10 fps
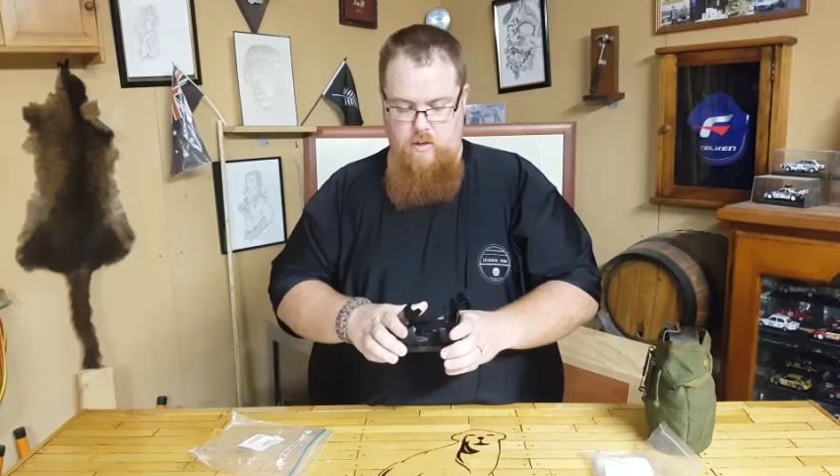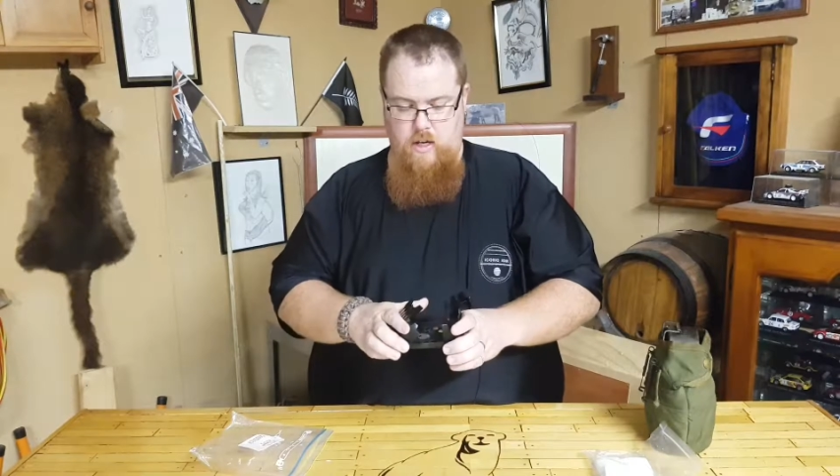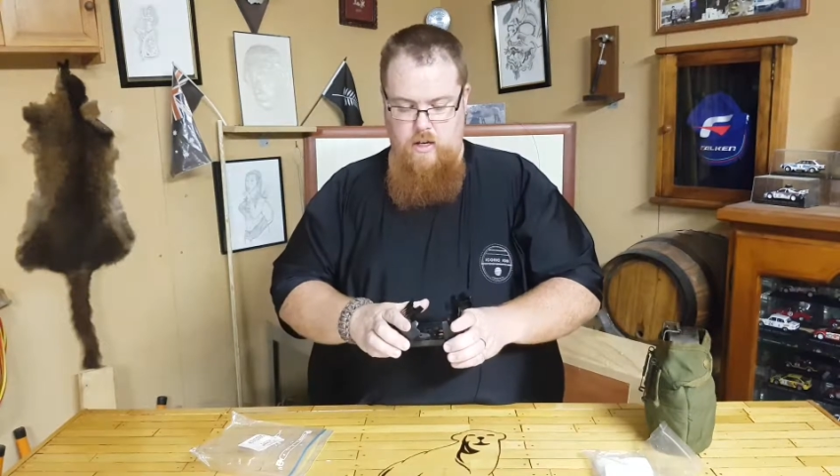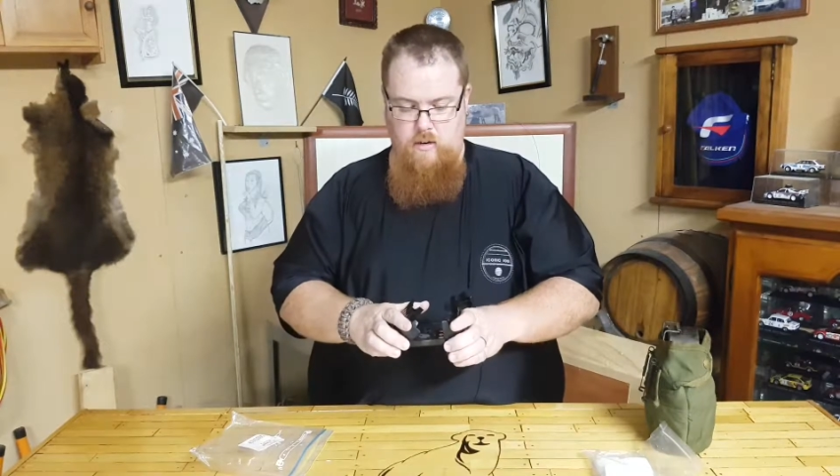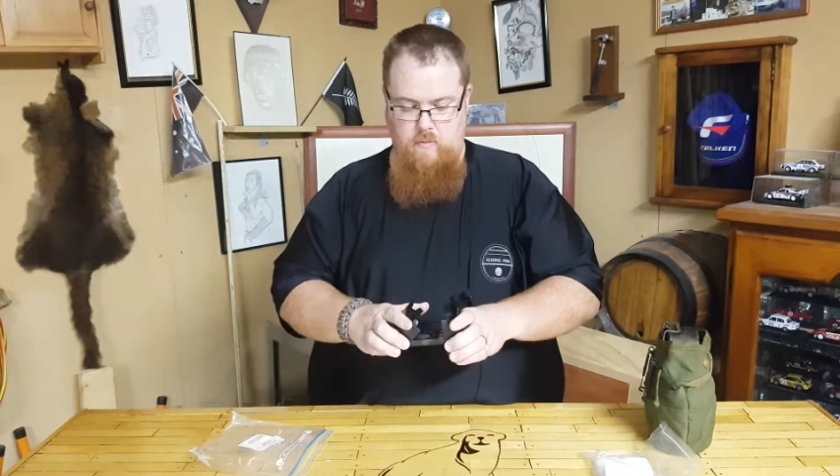
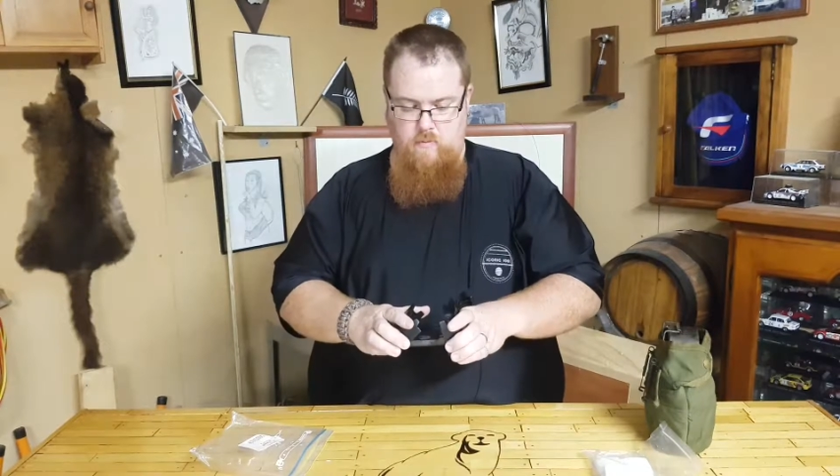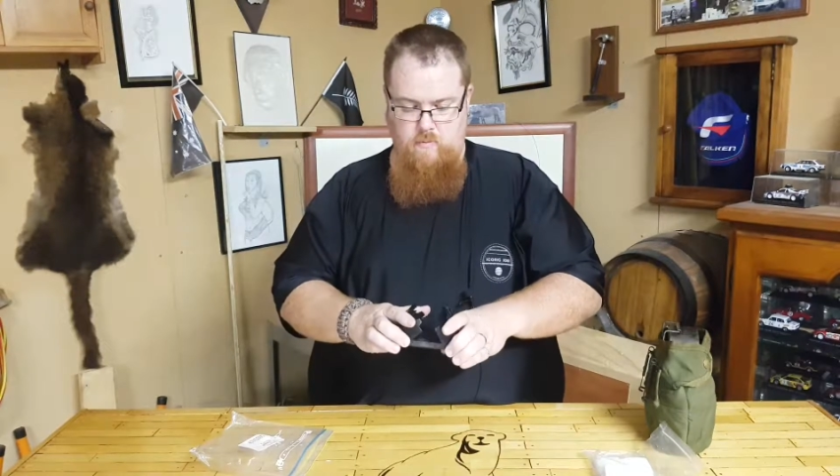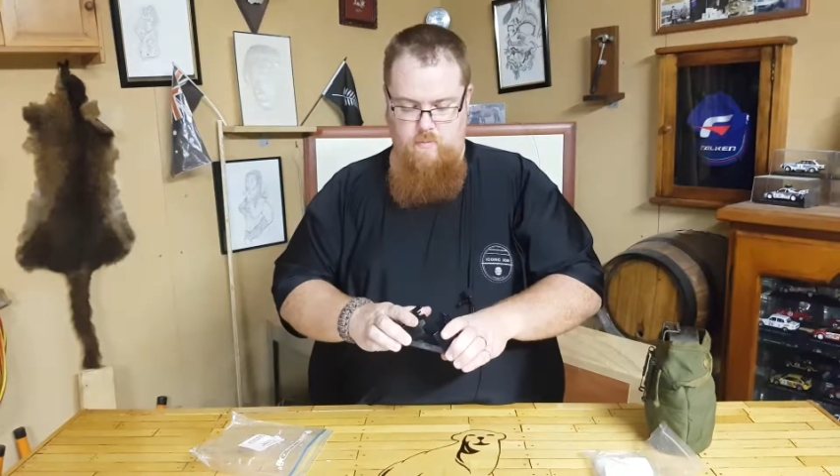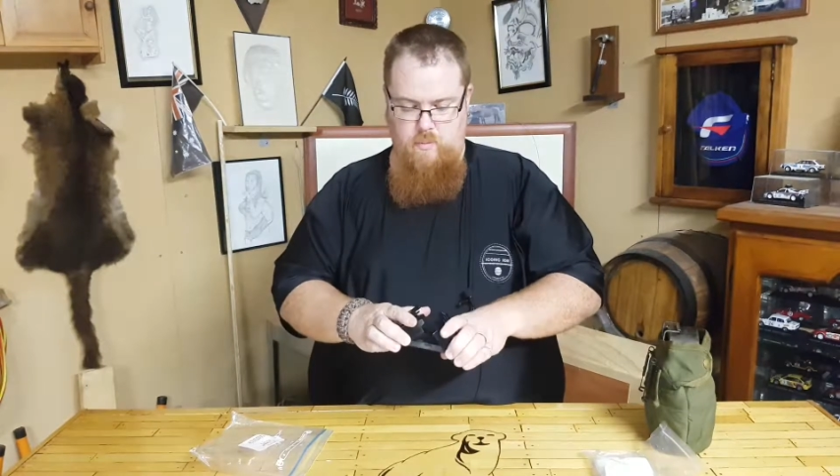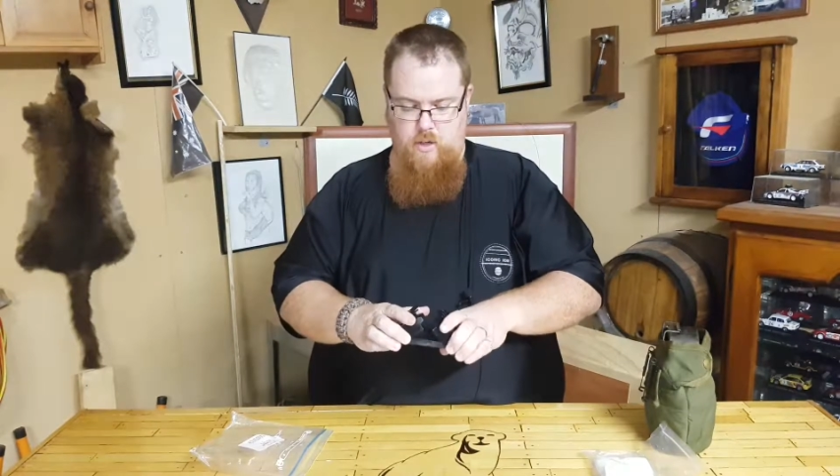you can
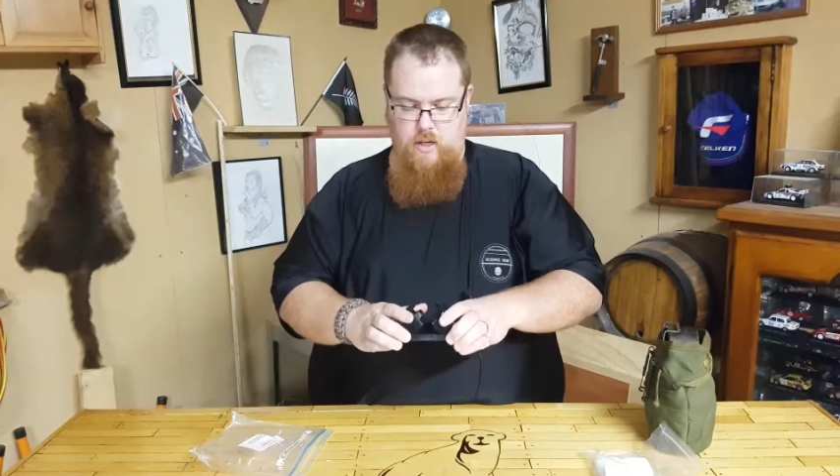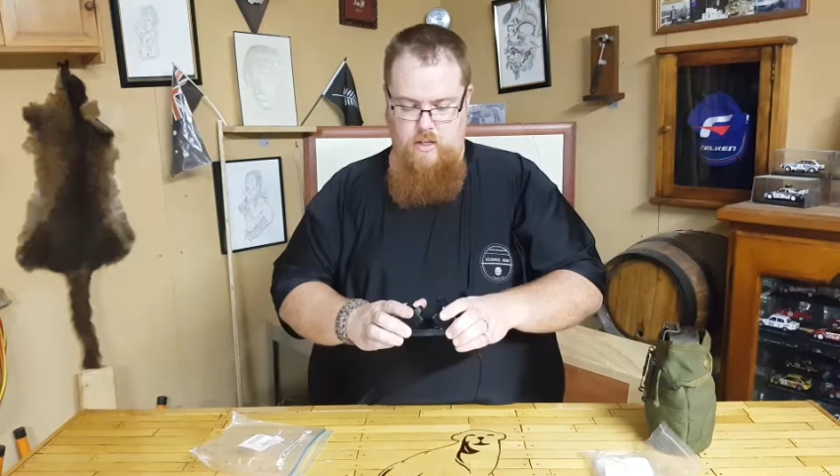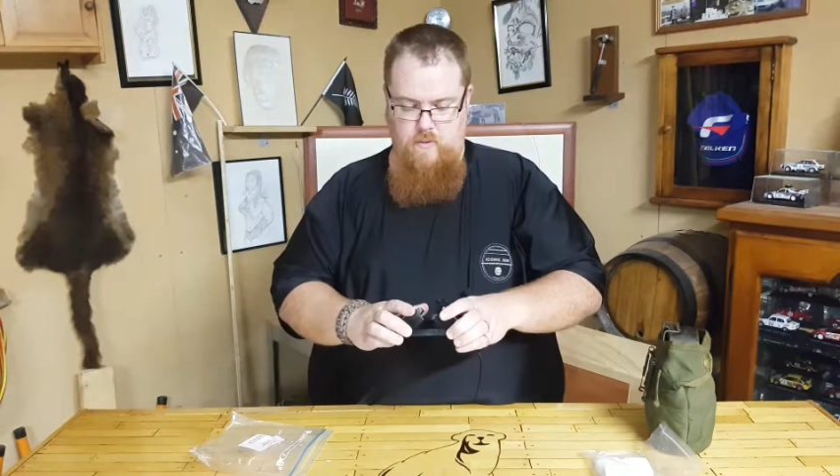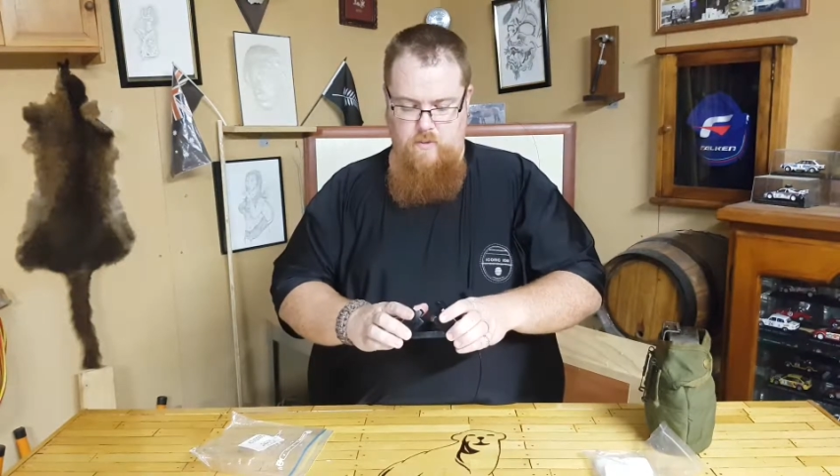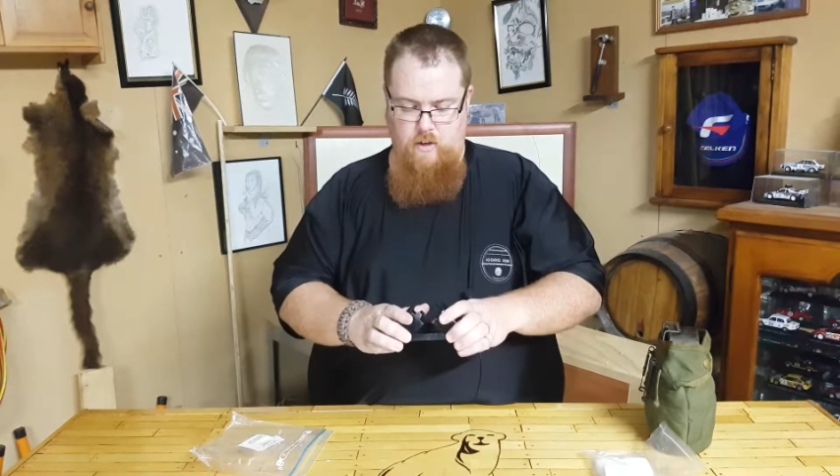put it at
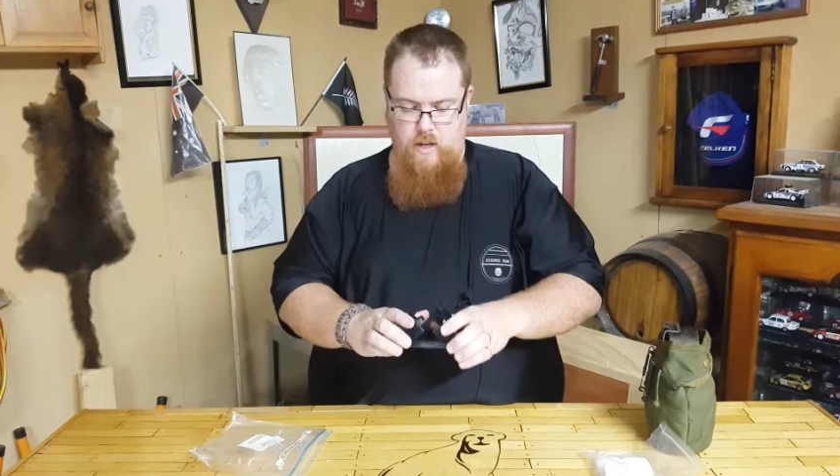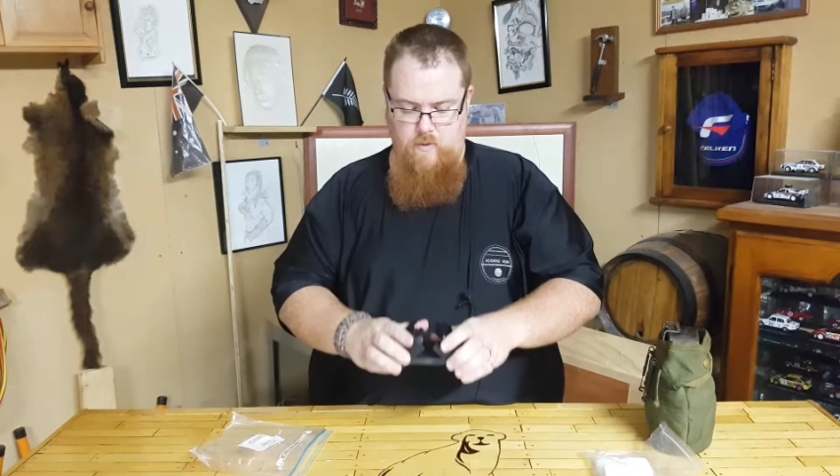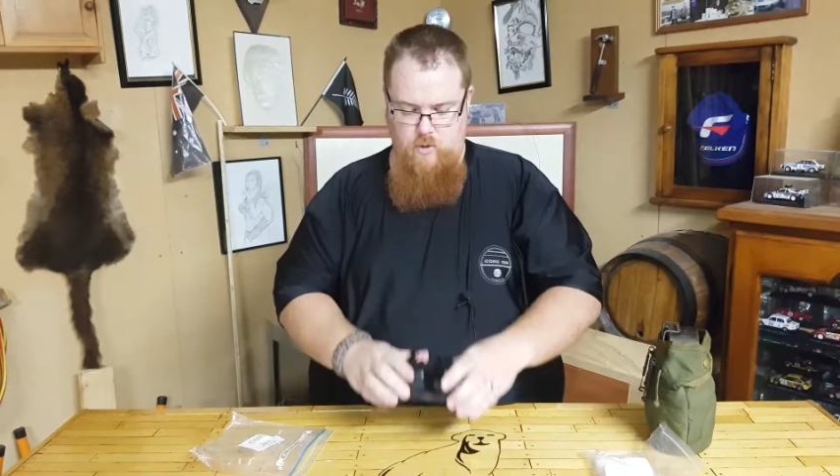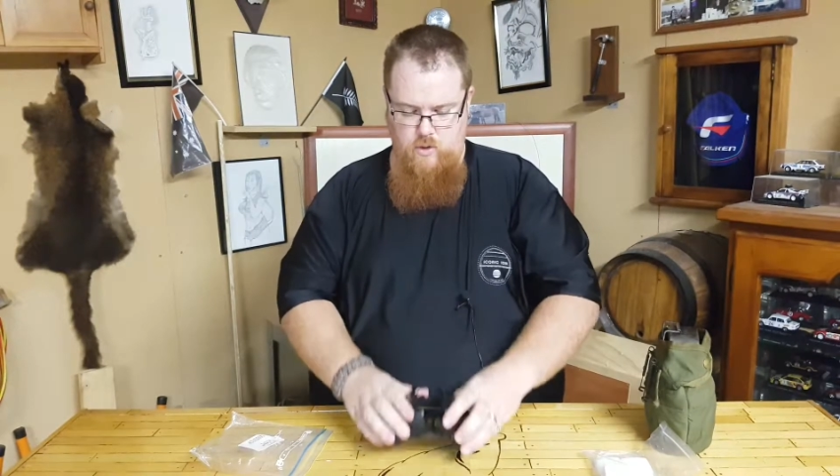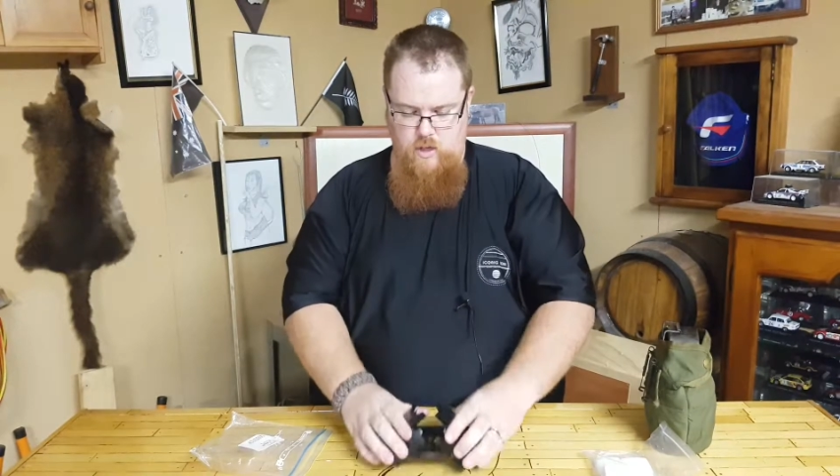different
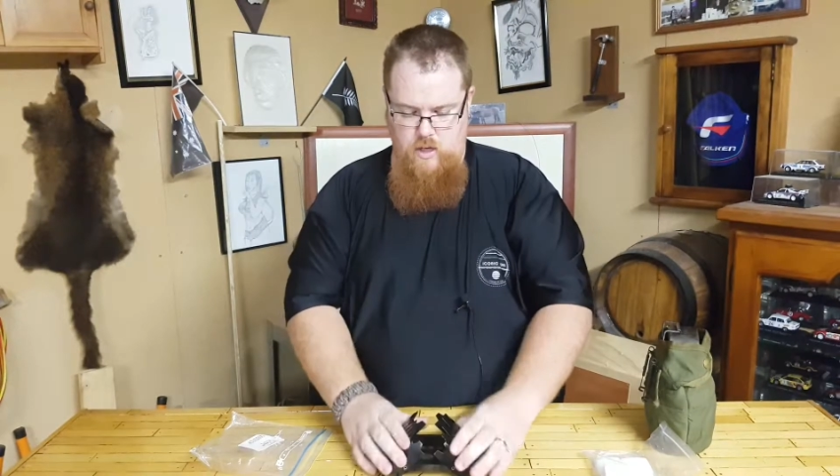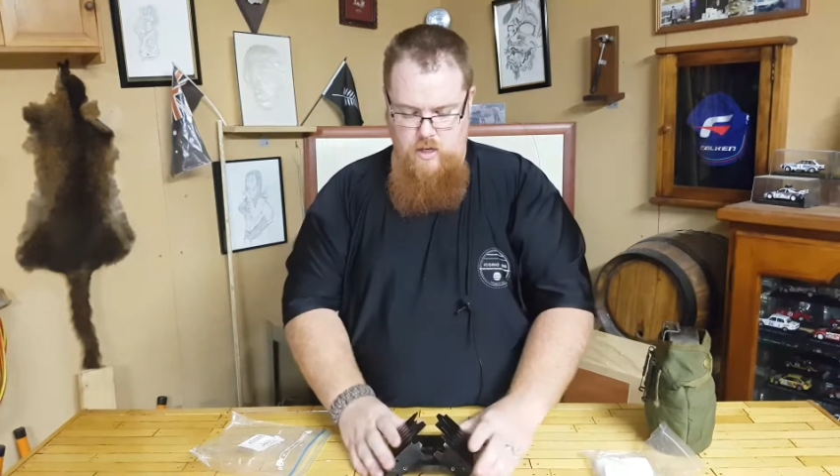levels.